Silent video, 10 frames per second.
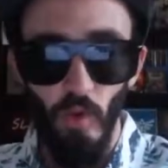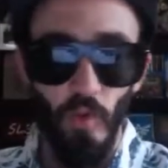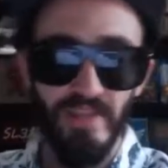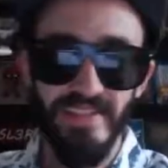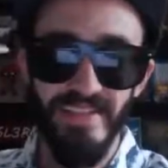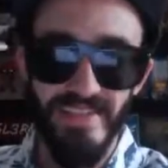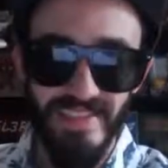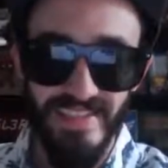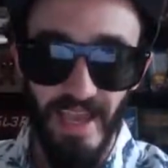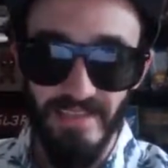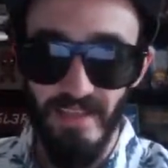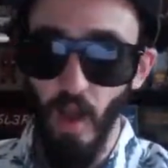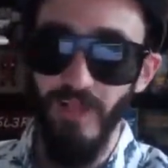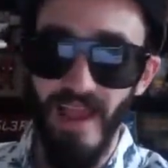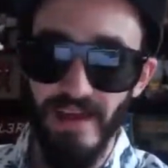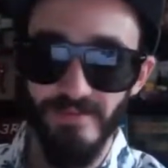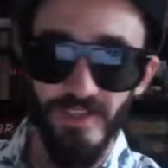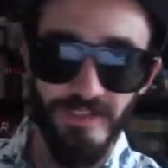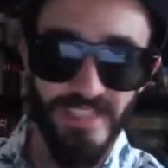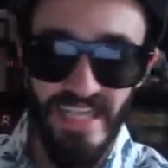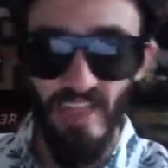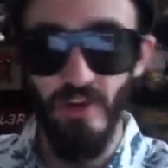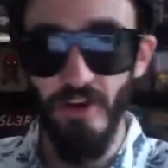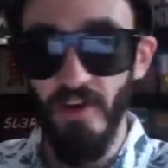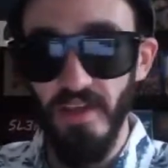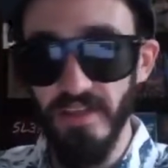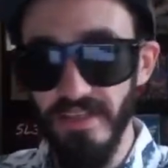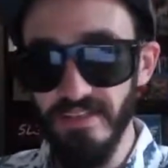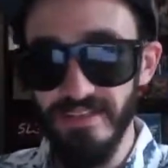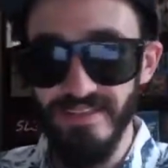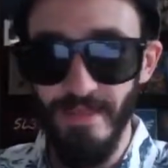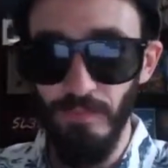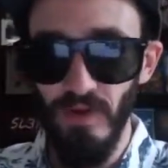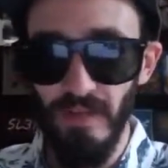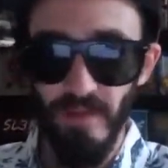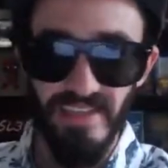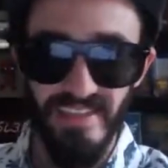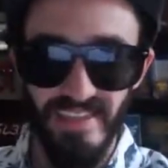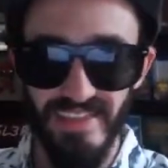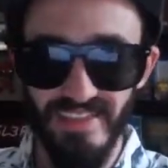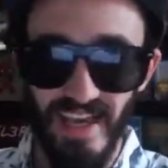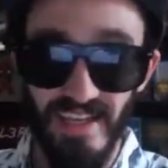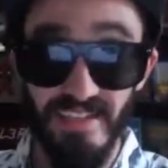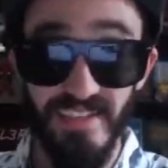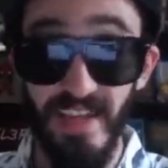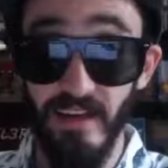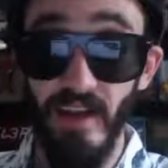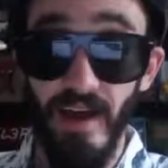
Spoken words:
When synthesizing, all items are together. It doesn't separate by synthesized and